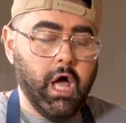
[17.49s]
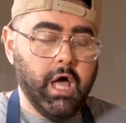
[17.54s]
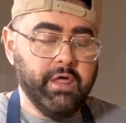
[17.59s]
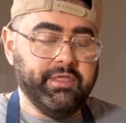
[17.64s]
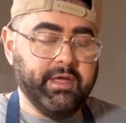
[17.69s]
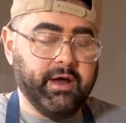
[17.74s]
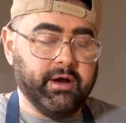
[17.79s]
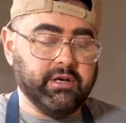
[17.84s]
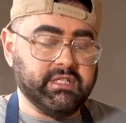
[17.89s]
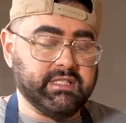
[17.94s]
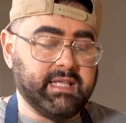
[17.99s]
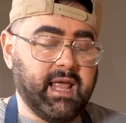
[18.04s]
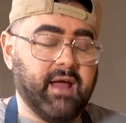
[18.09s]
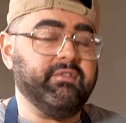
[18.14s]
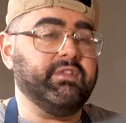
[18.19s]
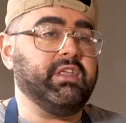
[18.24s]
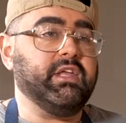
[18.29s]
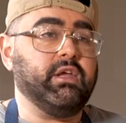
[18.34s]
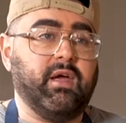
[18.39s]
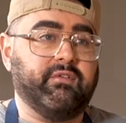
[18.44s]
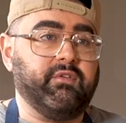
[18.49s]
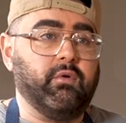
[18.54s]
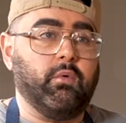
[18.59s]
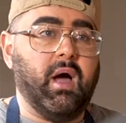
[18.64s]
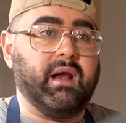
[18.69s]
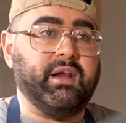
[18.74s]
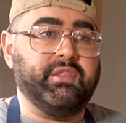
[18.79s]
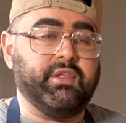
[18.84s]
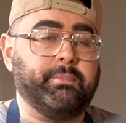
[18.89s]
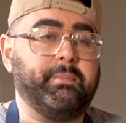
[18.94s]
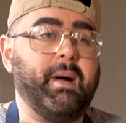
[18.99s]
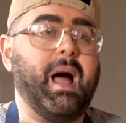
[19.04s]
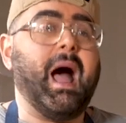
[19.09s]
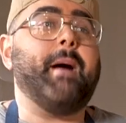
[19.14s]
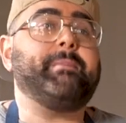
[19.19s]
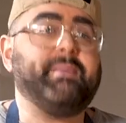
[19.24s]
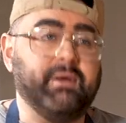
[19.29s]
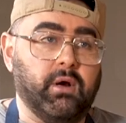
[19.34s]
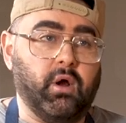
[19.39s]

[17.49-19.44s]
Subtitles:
They're just everything you ever want, and they're popping